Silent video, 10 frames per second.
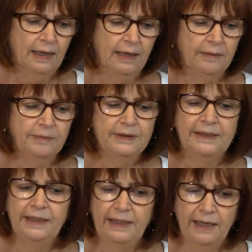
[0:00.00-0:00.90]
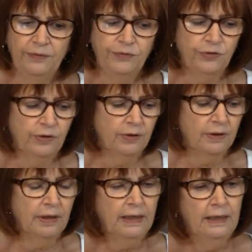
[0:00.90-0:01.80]
the city
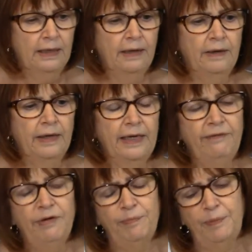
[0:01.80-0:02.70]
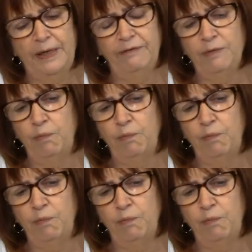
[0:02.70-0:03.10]
council, even